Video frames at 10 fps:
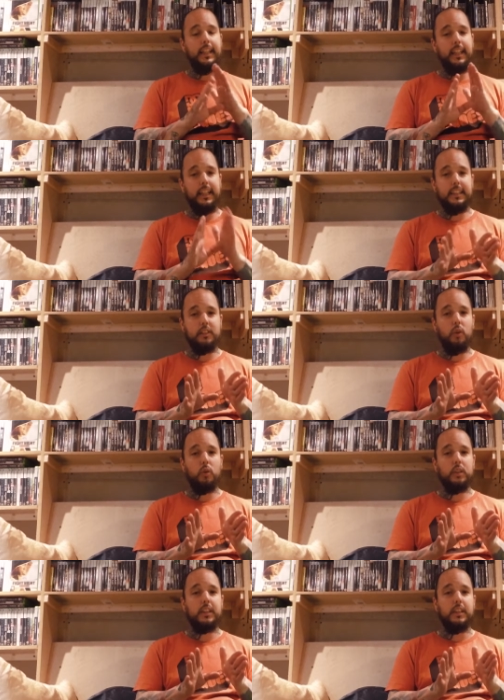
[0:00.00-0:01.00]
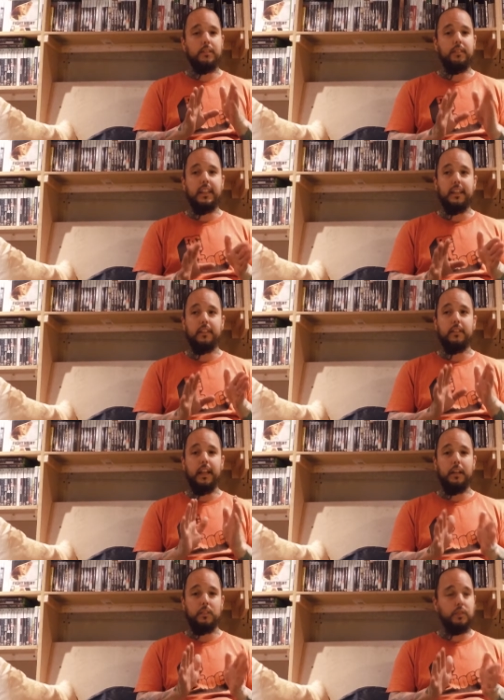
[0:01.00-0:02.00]
It's not video
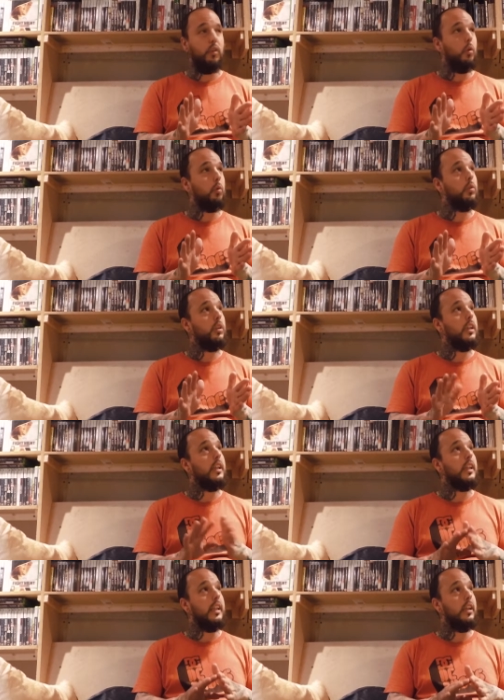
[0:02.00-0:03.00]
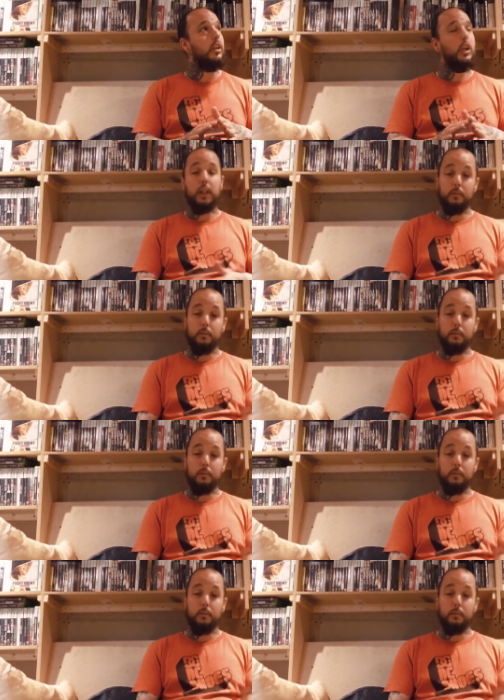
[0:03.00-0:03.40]
games fault you know.